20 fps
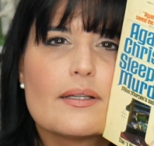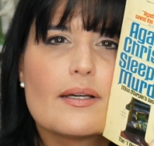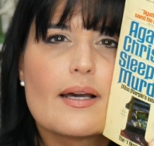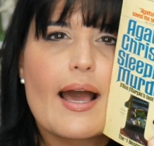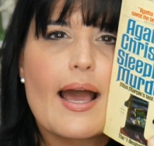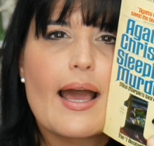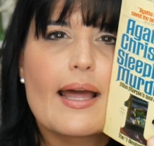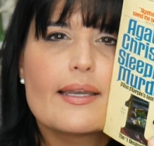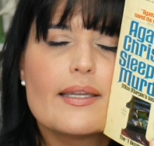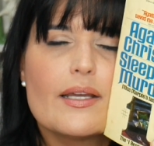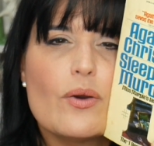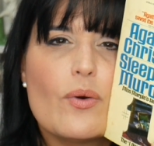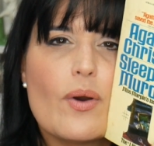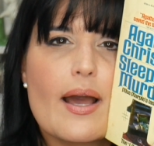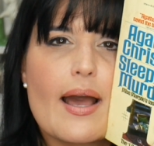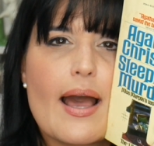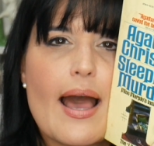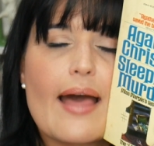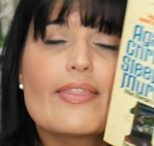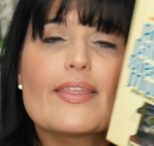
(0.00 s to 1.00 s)
I think
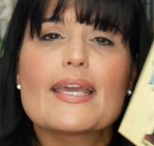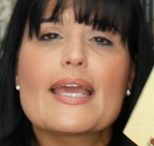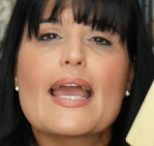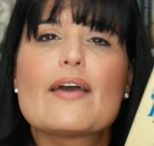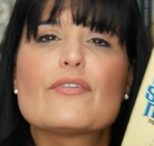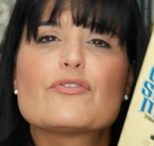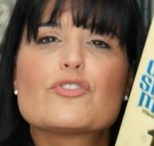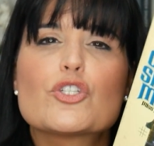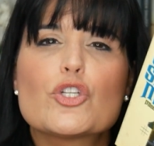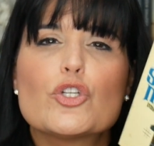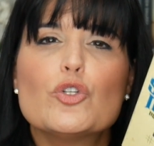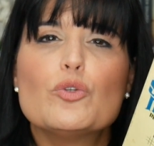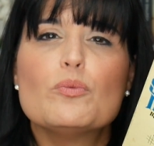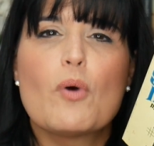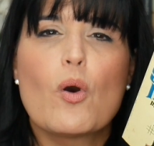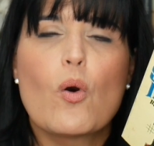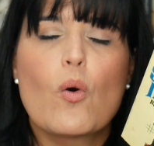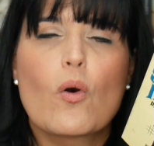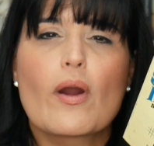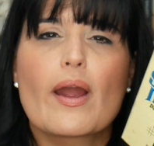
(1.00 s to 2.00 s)
I have 2
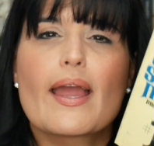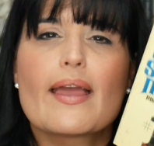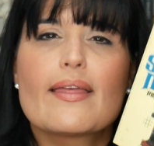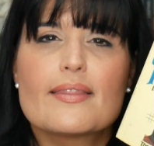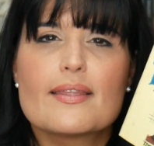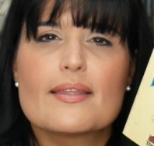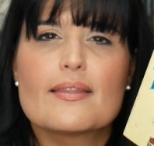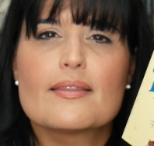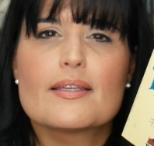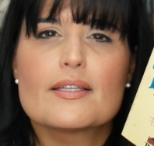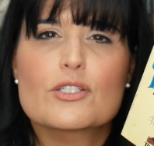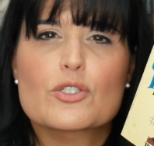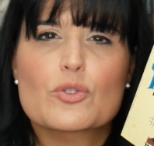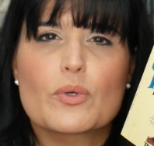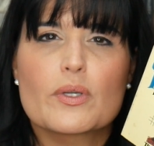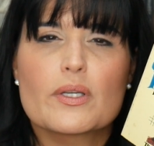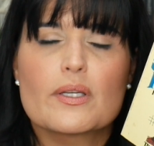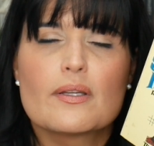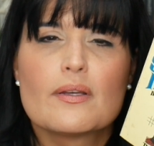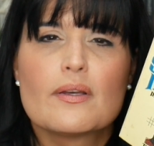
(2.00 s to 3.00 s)
more and then this
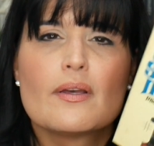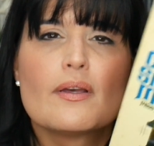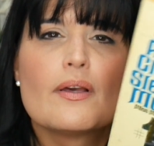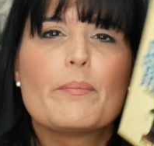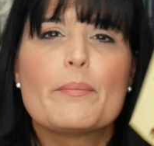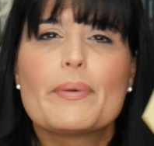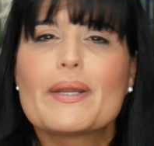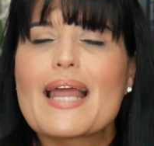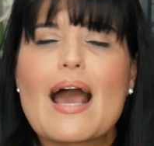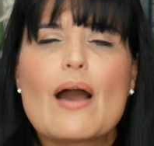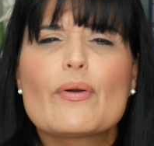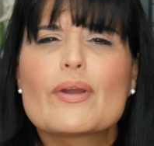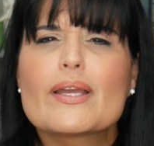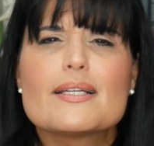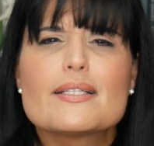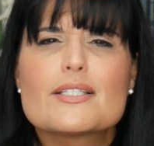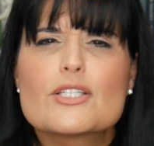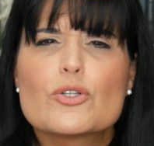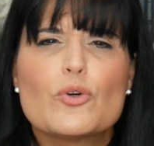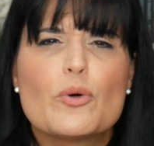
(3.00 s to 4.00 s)
one. But I'll
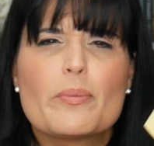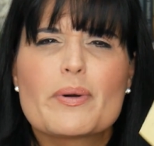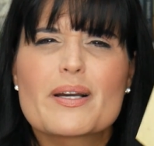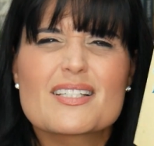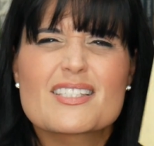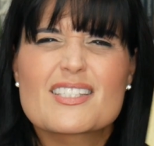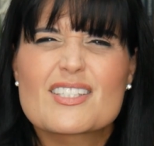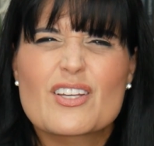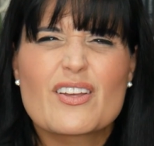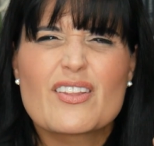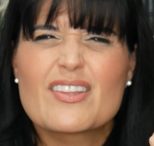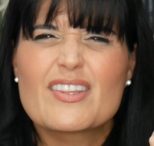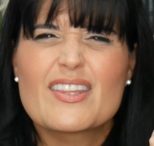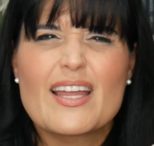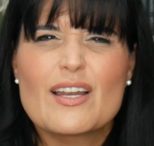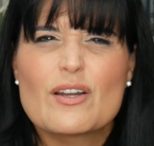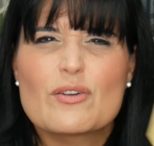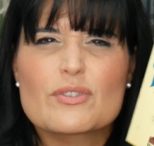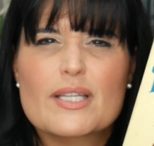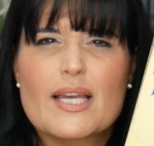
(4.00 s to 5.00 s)
get to them because they
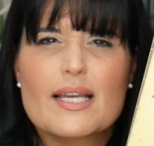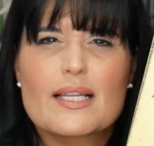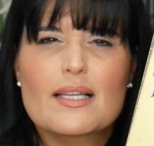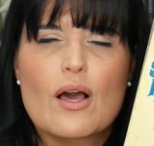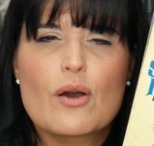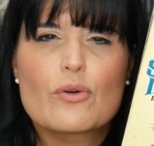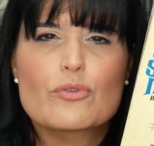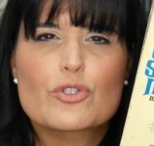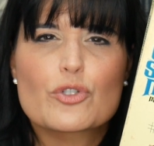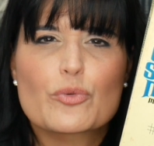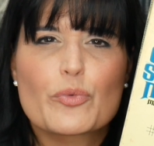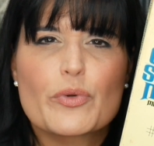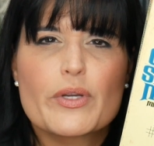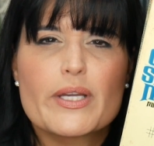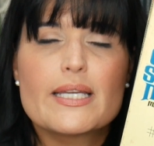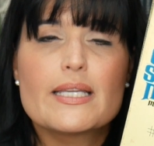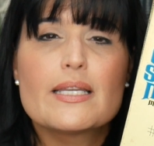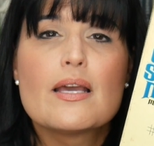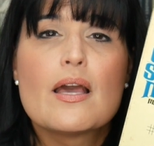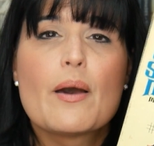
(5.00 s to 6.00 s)
don't take long to
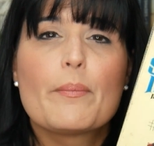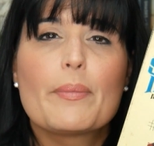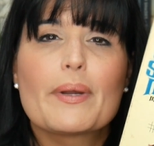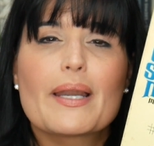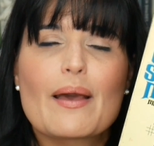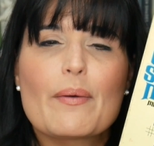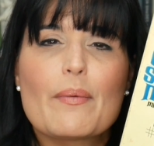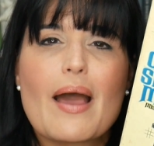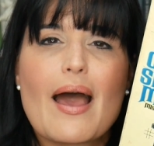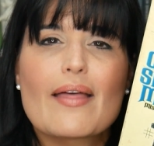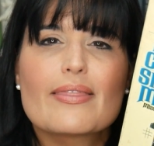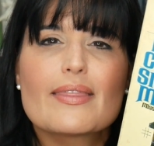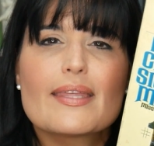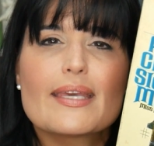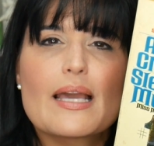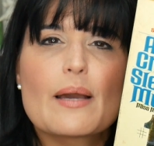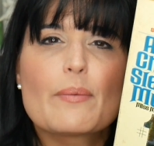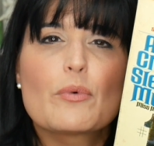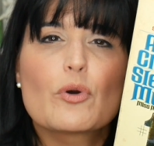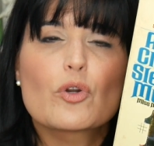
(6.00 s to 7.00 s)
read. But I
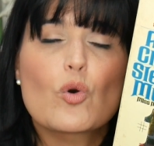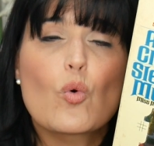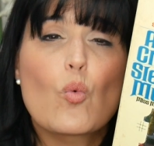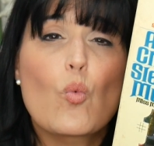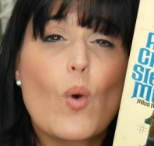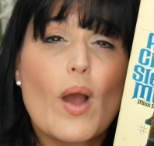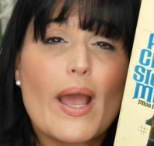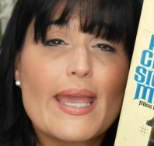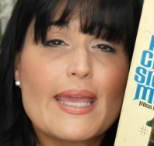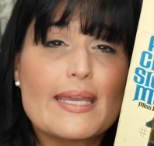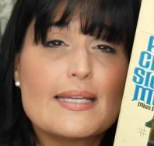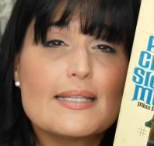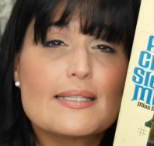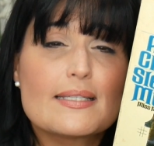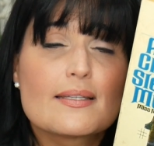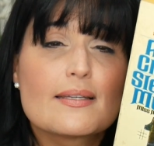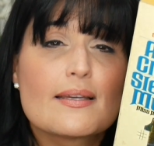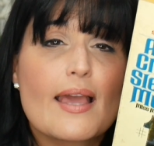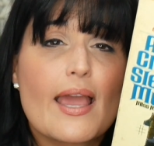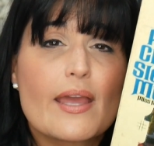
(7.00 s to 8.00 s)
think I'm going to
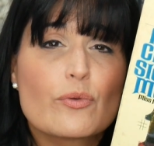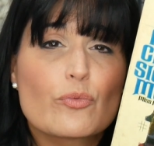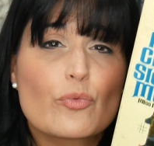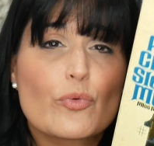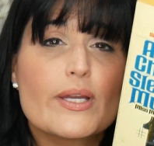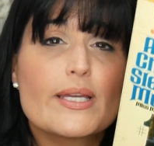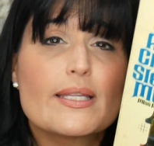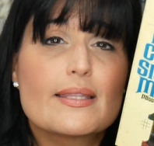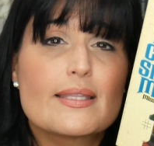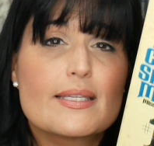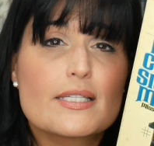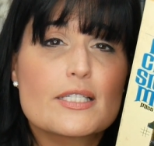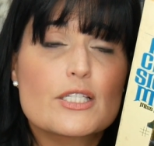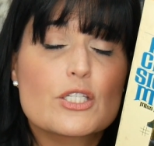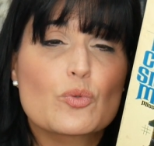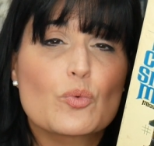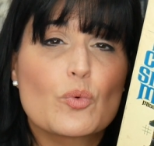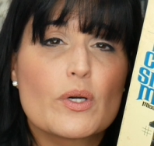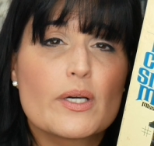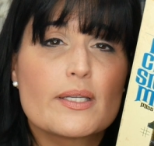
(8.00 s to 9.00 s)
wait and read
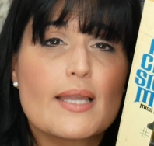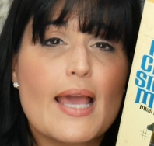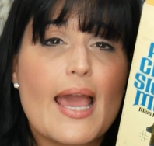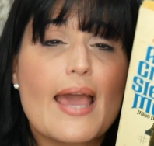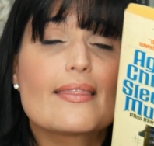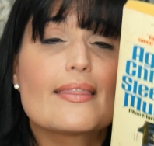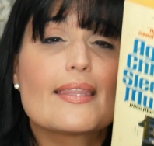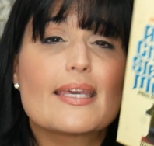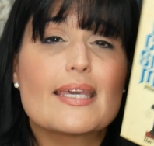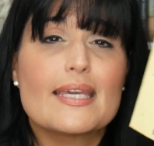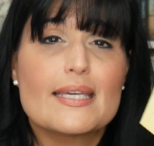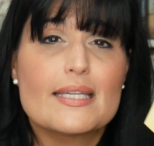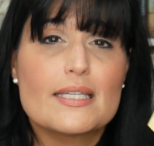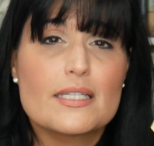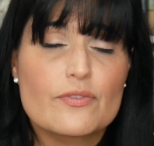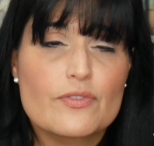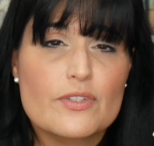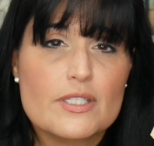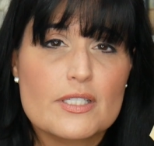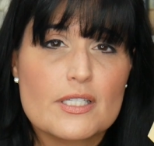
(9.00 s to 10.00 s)
this one at the end
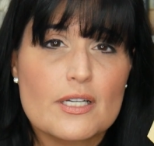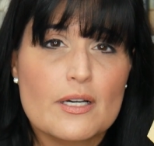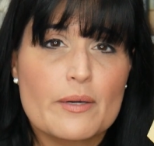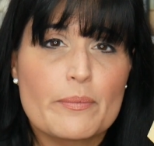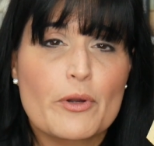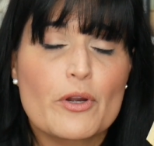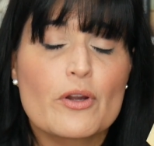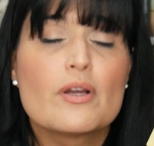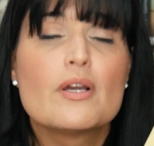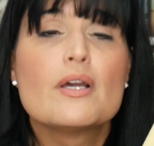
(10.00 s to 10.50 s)
of the summer